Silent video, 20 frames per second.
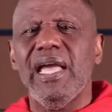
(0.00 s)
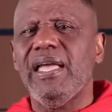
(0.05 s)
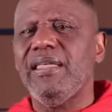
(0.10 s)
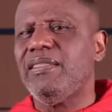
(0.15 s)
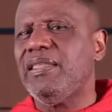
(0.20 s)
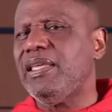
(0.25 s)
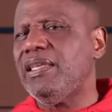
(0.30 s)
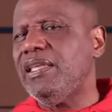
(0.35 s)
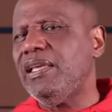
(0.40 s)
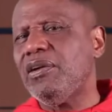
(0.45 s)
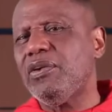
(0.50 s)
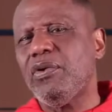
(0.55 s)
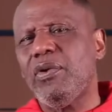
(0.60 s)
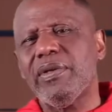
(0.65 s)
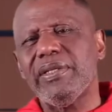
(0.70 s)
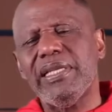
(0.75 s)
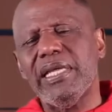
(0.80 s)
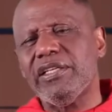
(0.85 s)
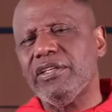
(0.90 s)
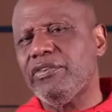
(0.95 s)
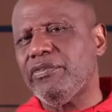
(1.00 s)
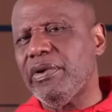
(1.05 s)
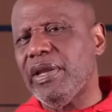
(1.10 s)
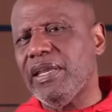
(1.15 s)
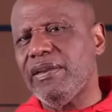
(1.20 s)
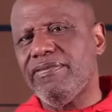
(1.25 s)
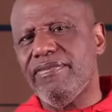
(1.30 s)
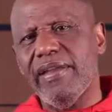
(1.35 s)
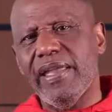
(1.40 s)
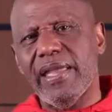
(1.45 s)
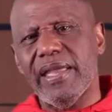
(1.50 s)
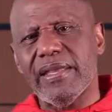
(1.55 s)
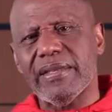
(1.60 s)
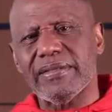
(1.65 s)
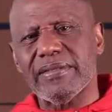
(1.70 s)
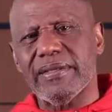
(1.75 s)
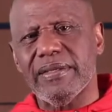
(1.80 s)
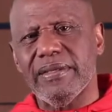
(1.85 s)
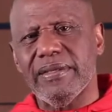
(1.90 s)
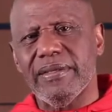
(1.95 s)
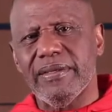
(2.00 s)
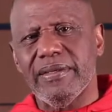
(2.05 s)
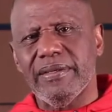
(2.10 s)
and then they're going down the drain fast.